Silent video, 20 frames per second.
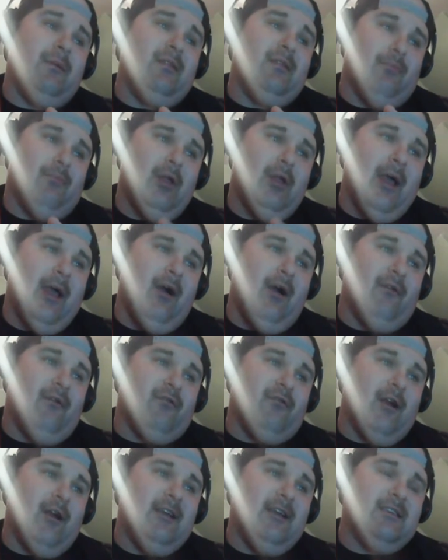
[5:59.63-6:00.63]
does not
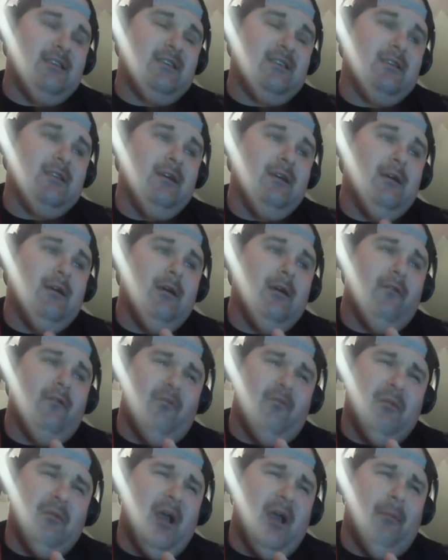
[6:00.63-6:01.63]
have the confetti on
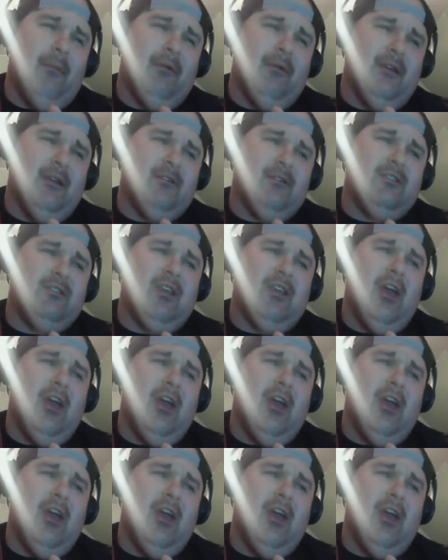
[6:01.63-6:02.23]
it. I actually